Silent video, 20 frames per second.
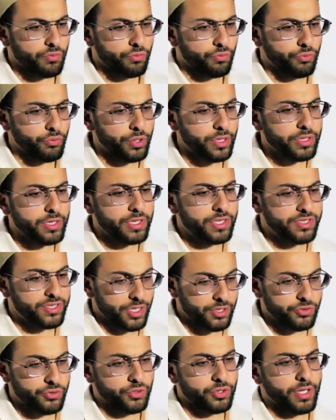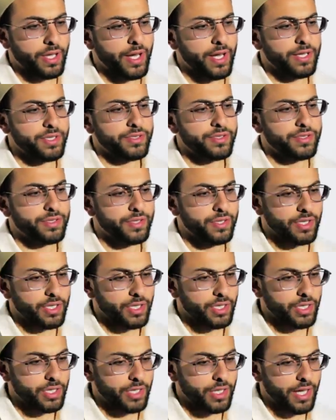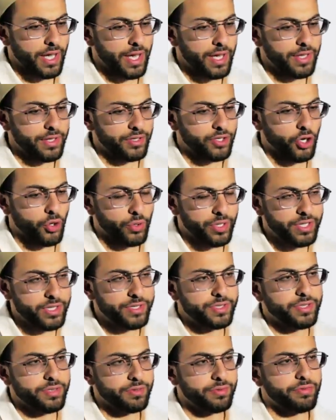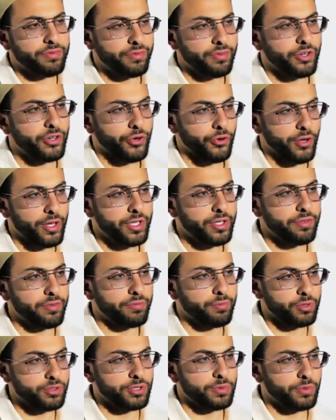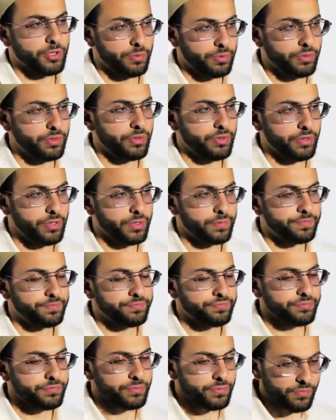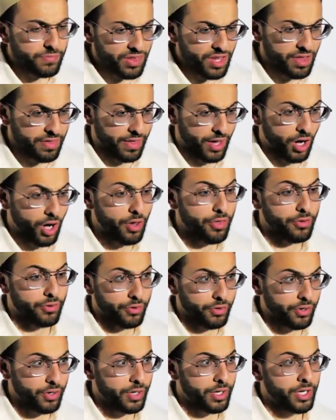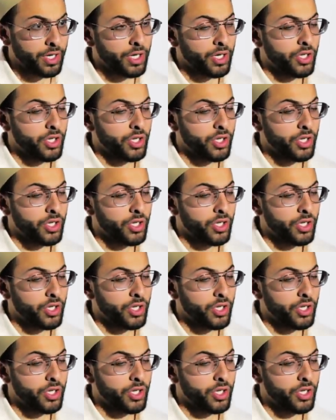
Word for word: really centralized and cohesive, creative Muslim community that other